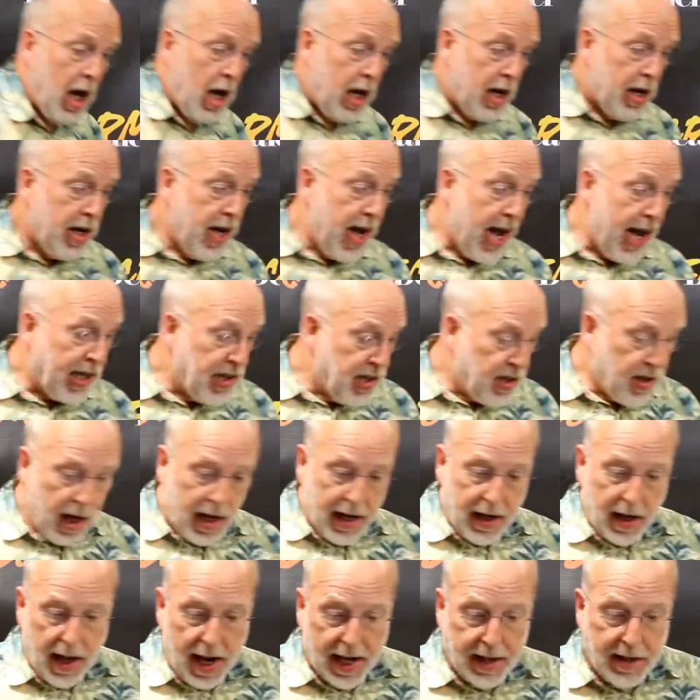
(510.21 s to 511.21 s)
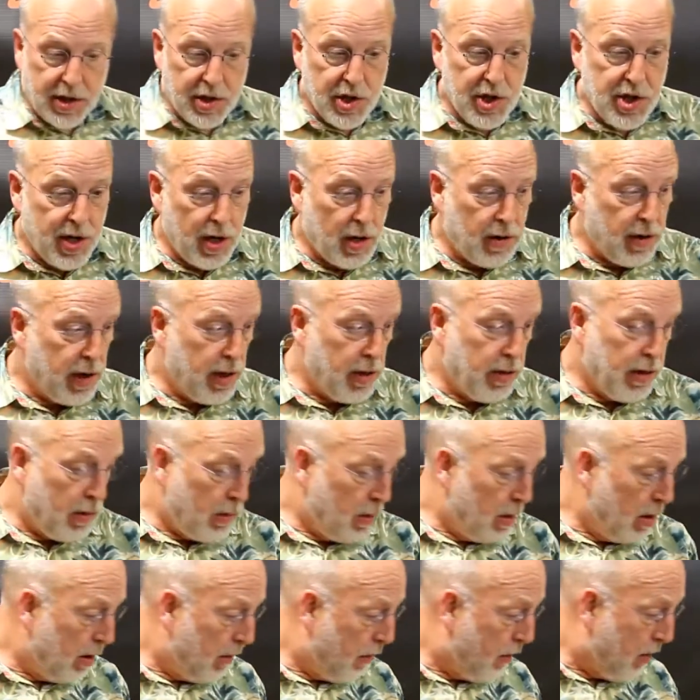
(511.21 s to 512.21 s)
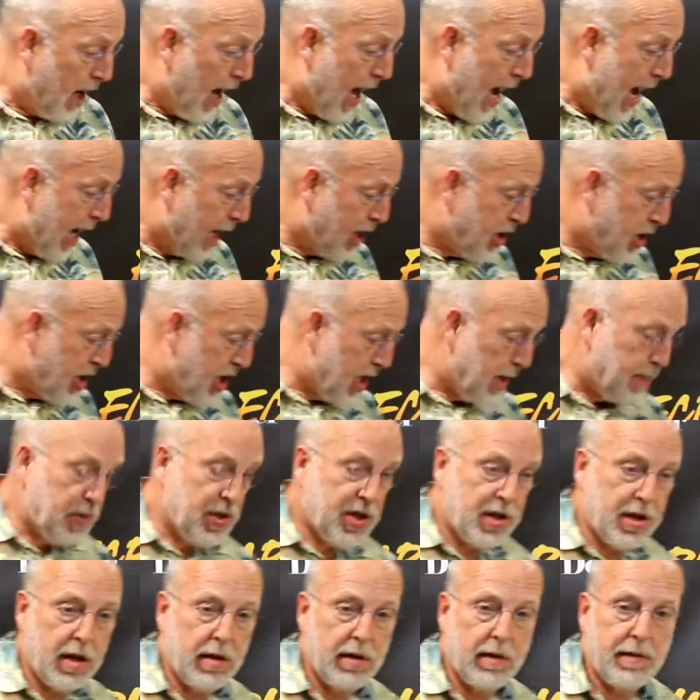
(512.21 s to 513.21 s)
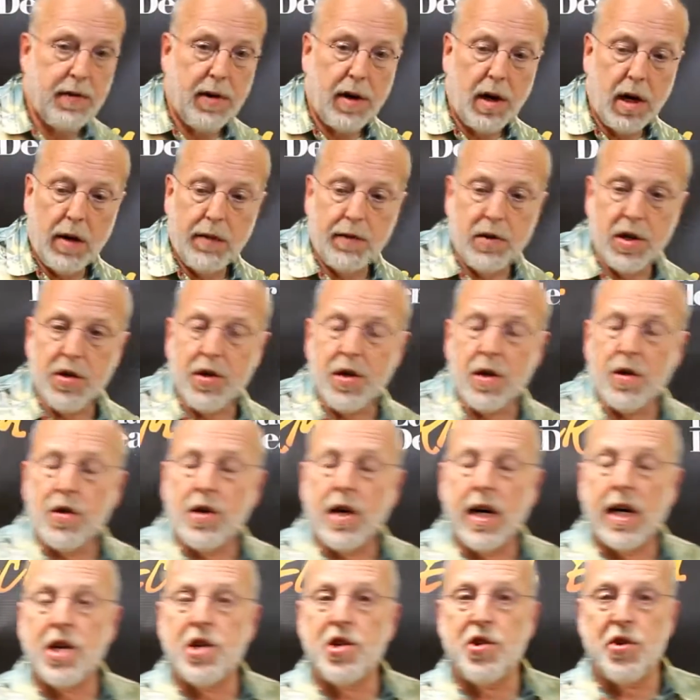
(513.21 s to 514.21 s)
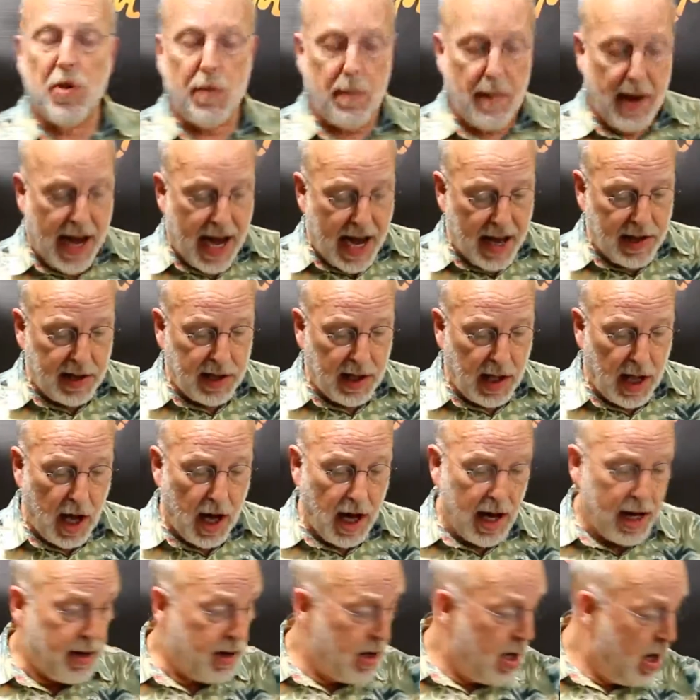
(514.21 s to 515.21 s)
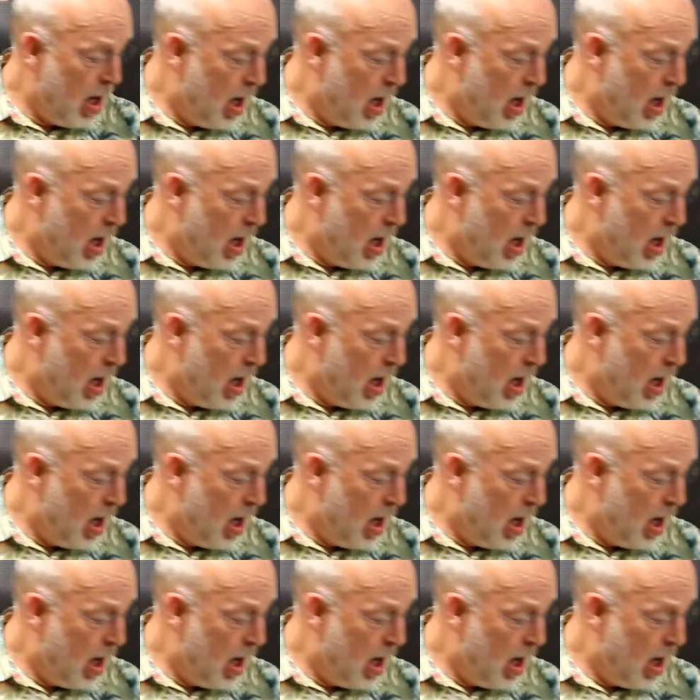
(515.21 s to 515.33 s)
Next, I'd like to show you the real flagships of the Sensational Math line,